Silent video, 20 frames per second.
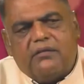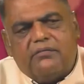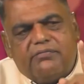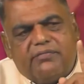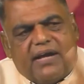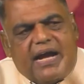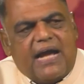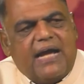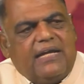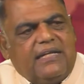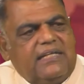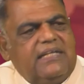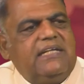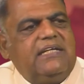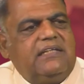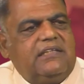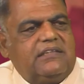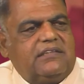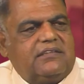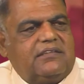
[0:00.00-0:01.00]
of
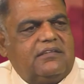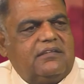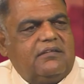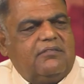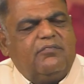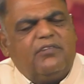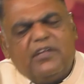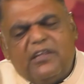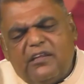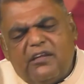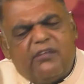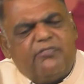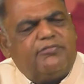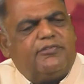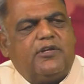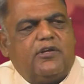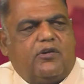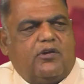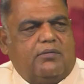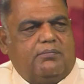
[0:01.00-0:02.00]
Guyanese would
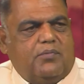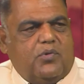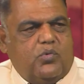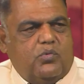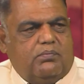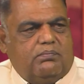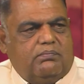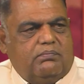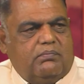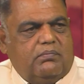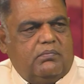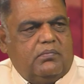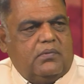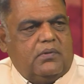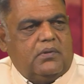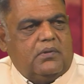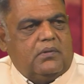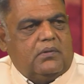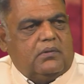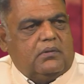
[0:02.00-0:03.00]
love to come home.
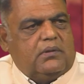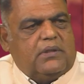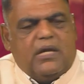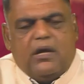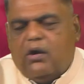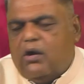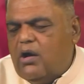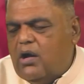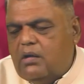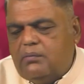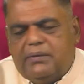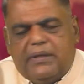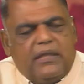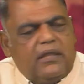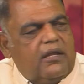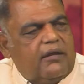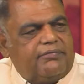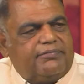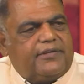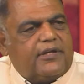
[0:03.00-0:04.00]
They all would
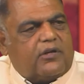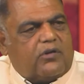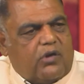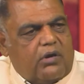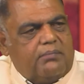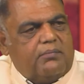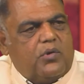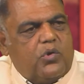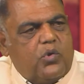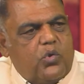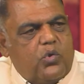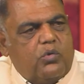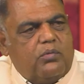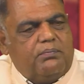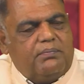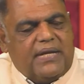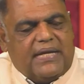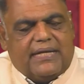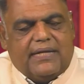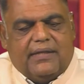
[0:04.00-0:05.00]
love to come
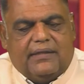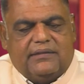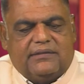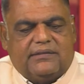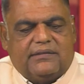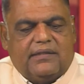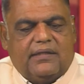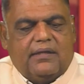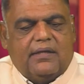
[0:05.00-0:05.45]
home because